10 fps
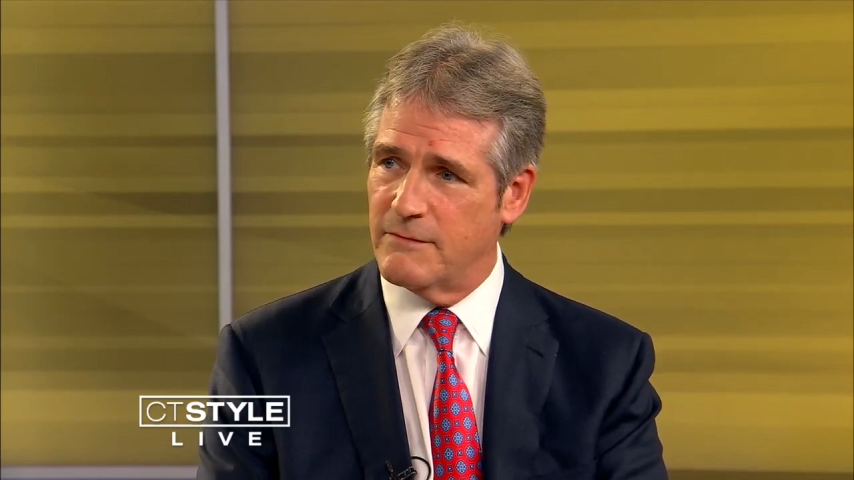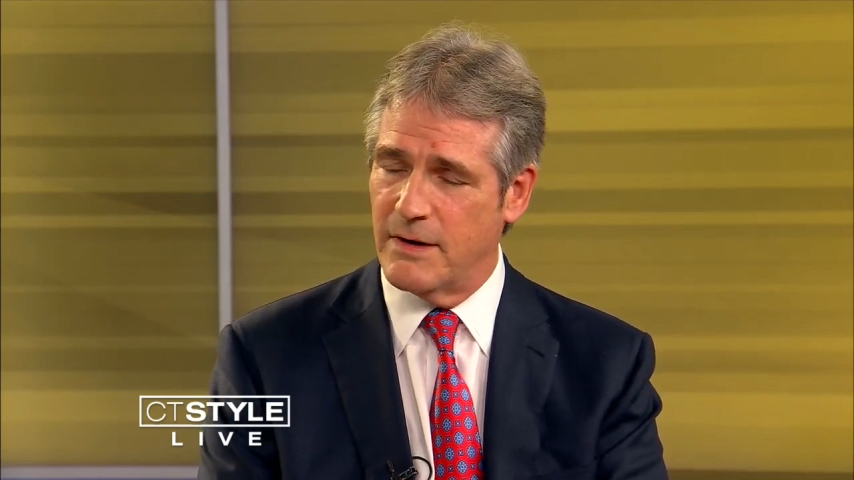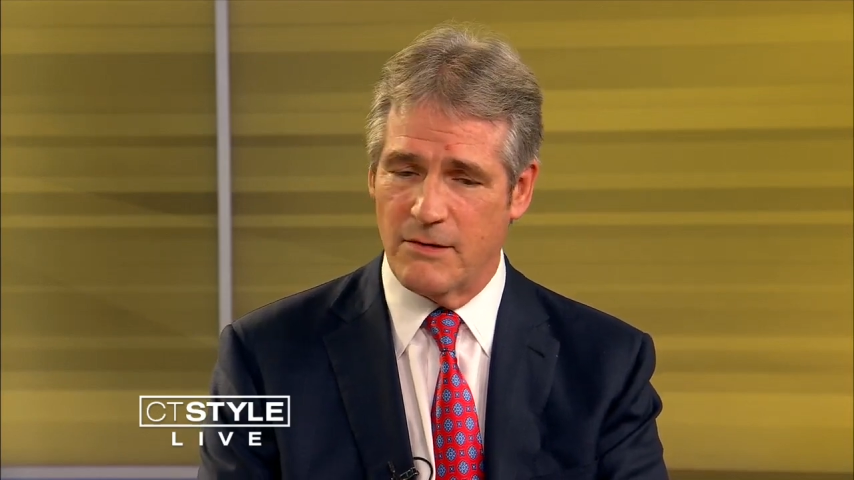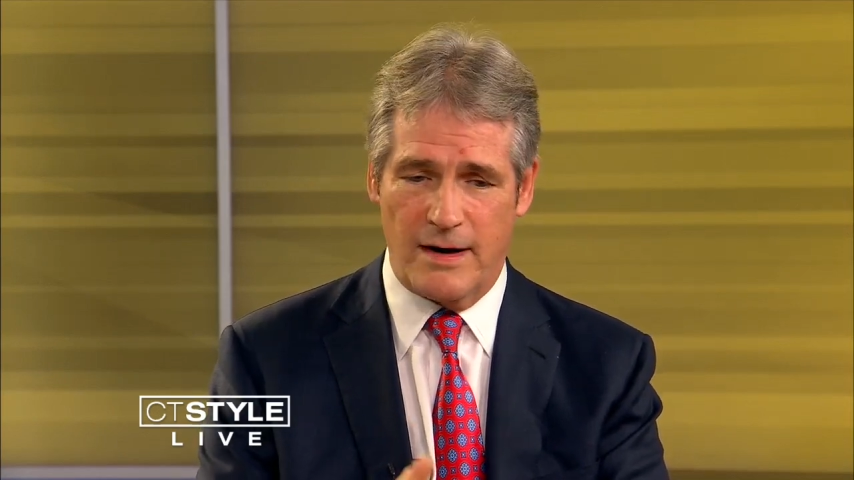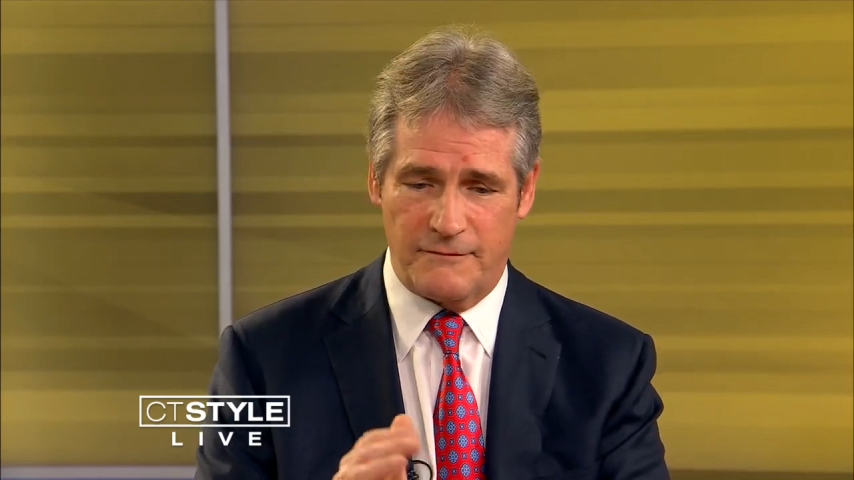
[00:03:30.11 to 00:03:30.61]

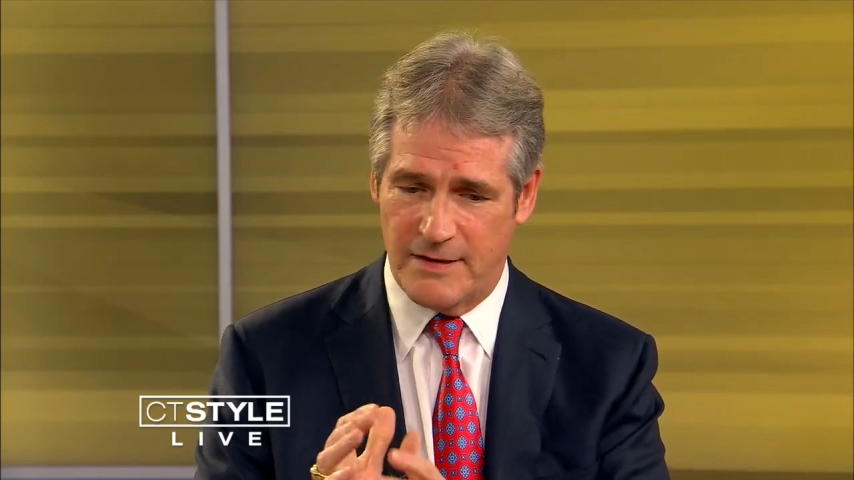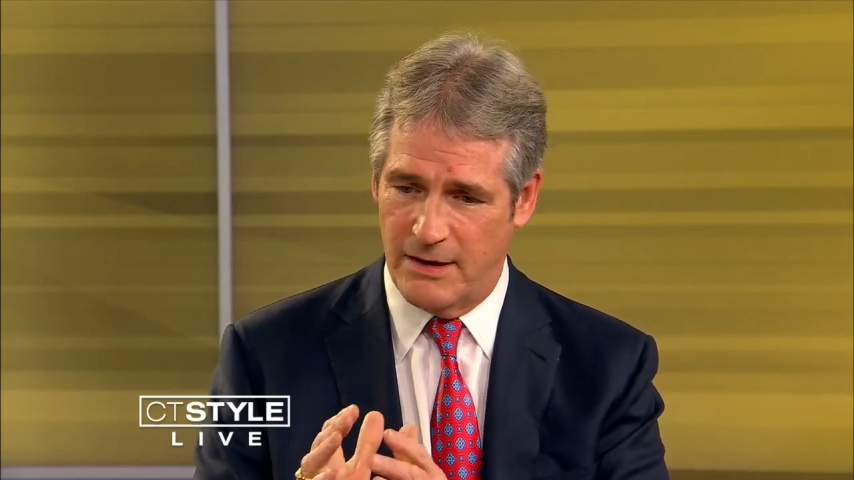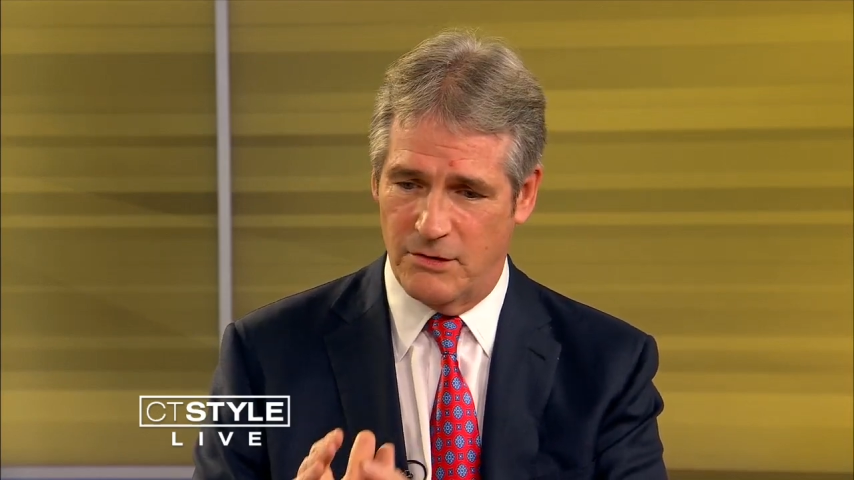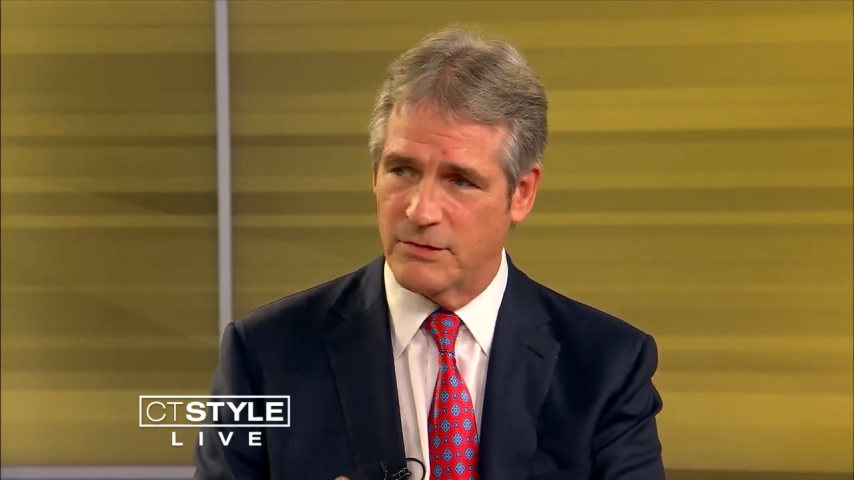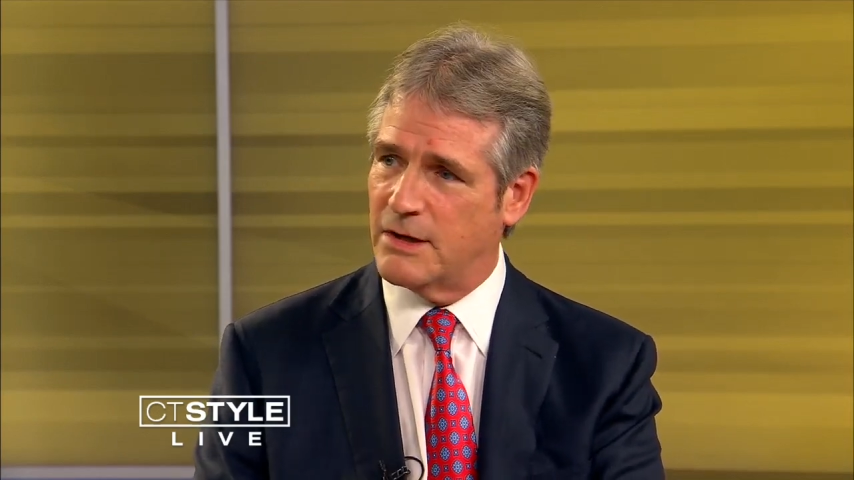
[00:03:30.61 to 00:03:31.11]
You know, I've
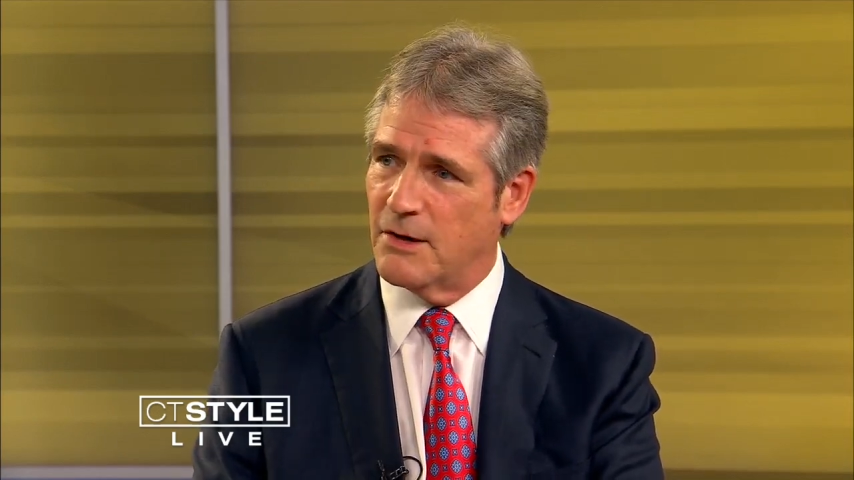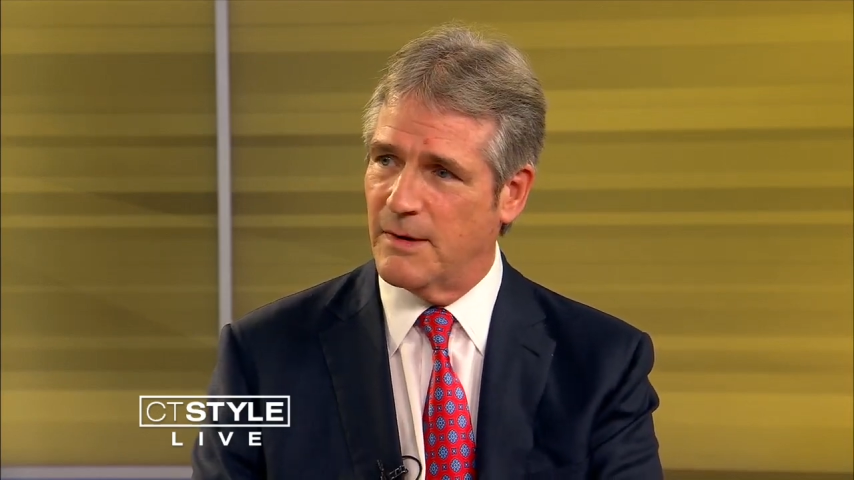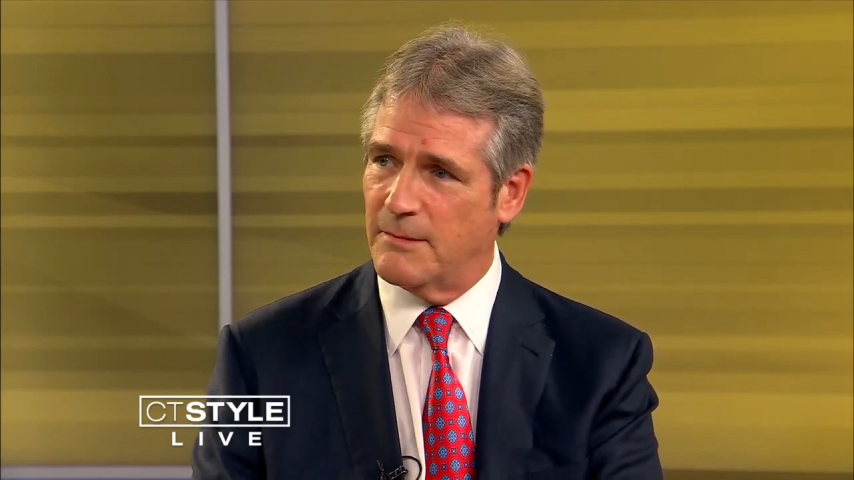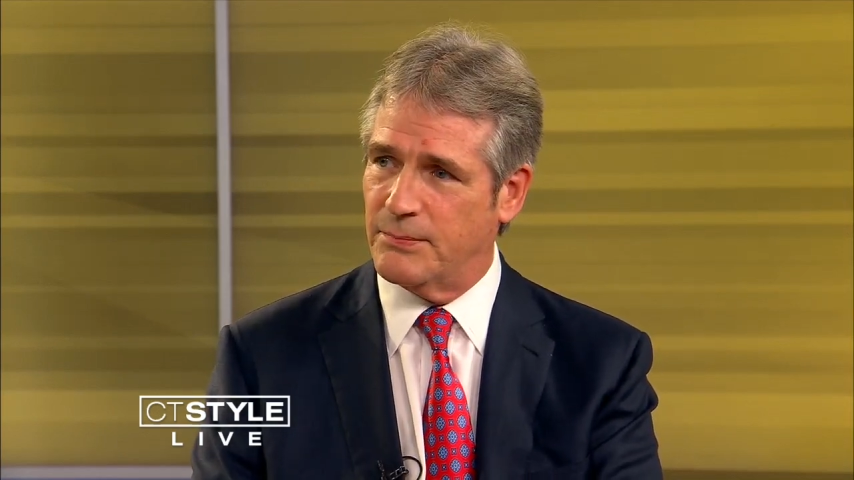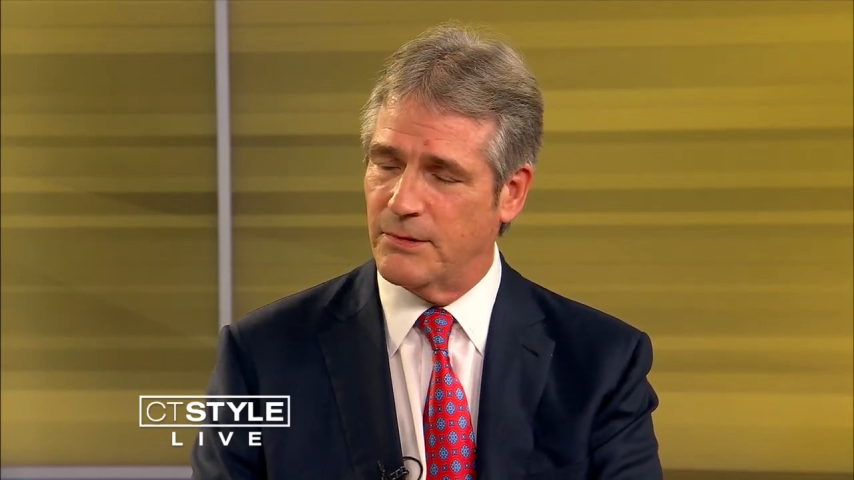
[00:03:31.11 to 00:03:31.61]
taken good care of
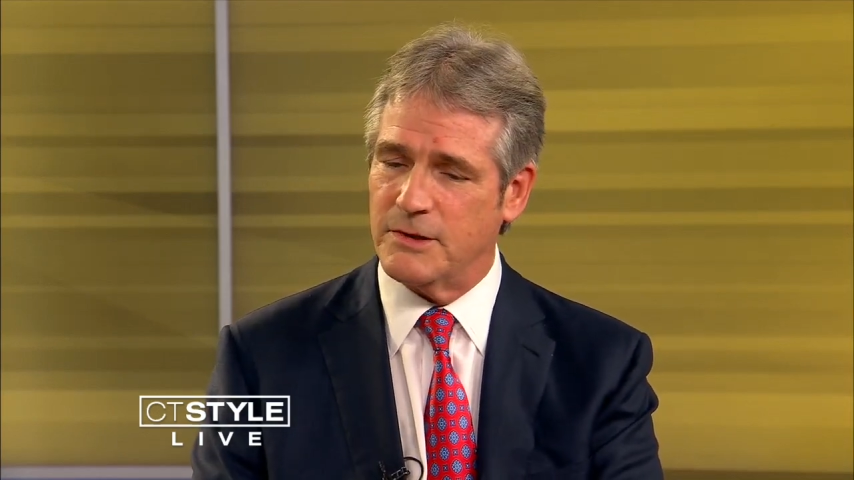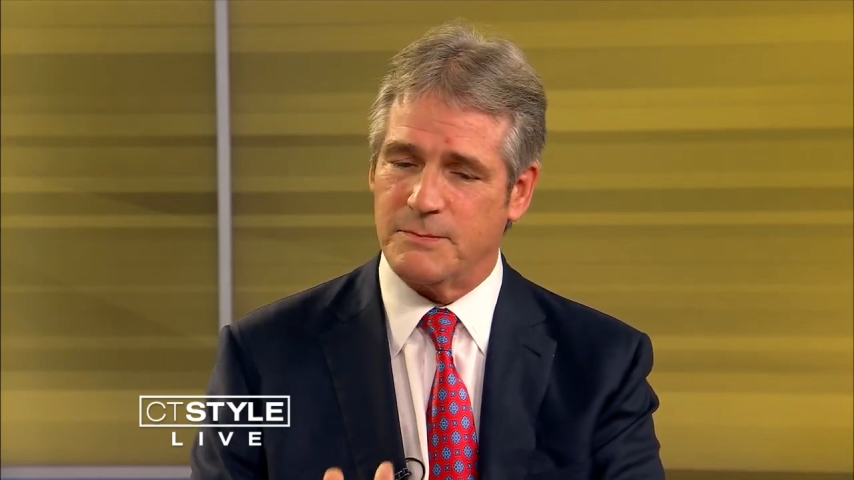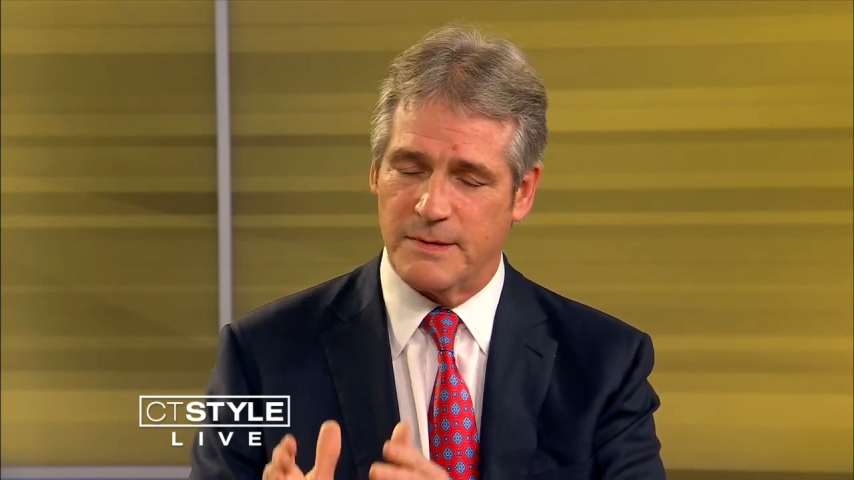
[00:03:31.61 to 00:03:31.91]
my employees,